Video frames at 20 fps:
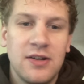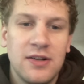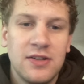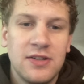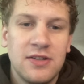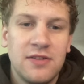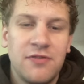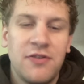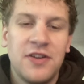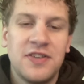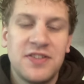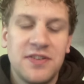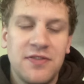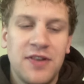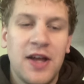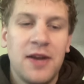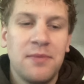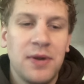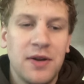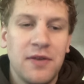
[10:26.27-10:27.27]
defensive
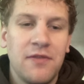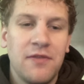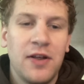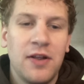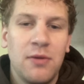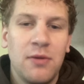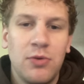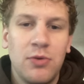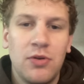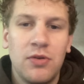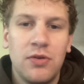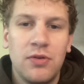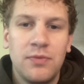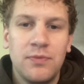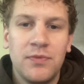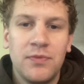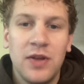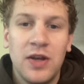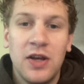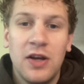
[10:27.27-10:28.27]
lineman available.
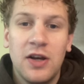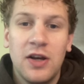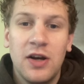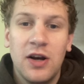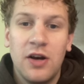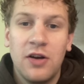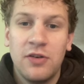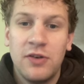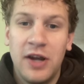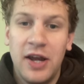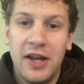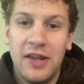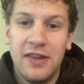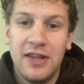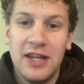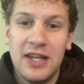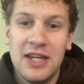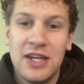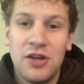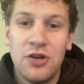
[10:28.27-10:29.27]
Okay,
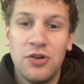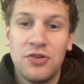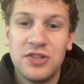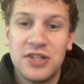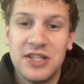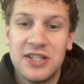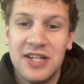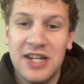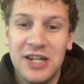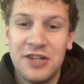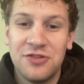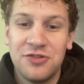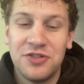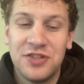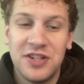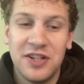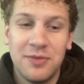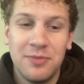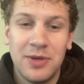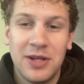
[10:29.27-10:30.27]
the Eagles is
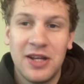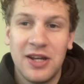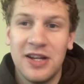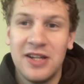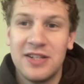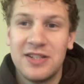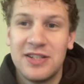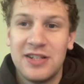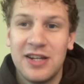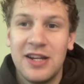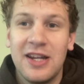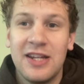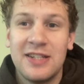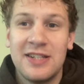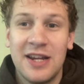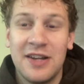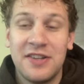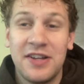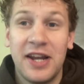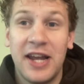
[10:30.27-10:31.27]
interesting because it
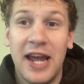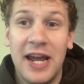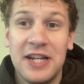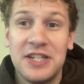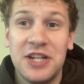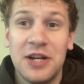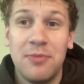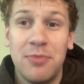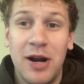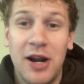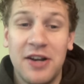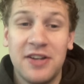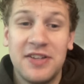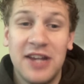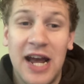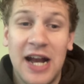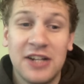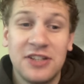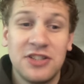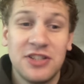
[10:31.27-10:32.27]
sounds like AJ Brown is
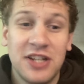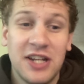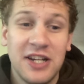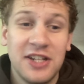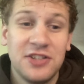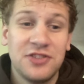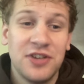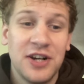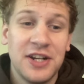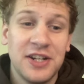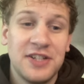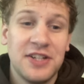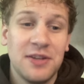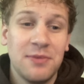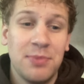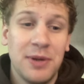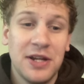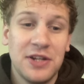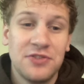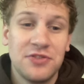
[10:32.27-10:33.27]
actually getting traded to the
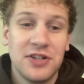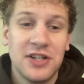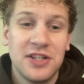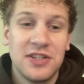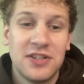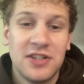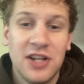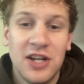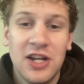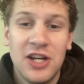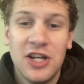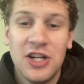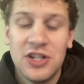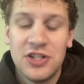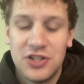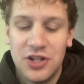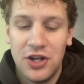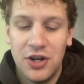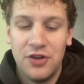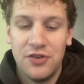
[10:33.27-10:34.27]
Patriots.
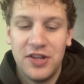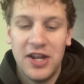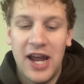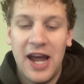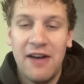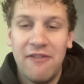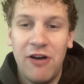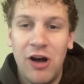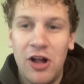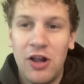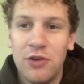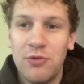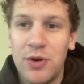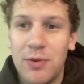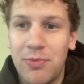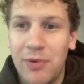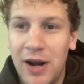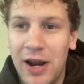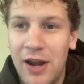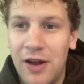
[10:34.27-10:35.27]
So they have
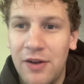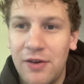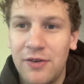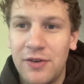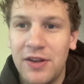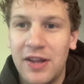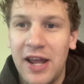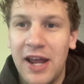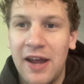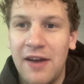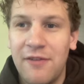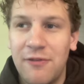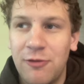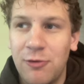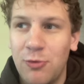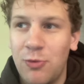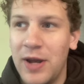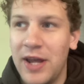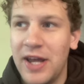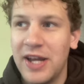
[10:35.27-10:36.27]
Hollywood Brown, they have
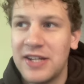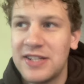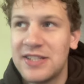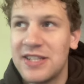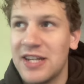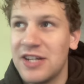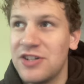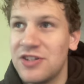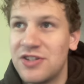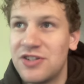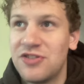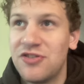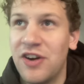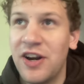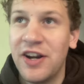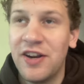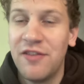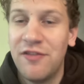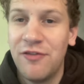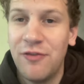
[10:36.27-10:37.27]
Wicks, they just
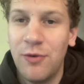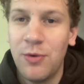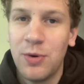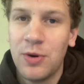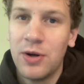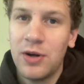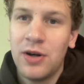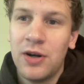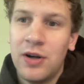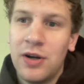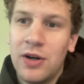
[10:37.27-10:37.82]
traded for.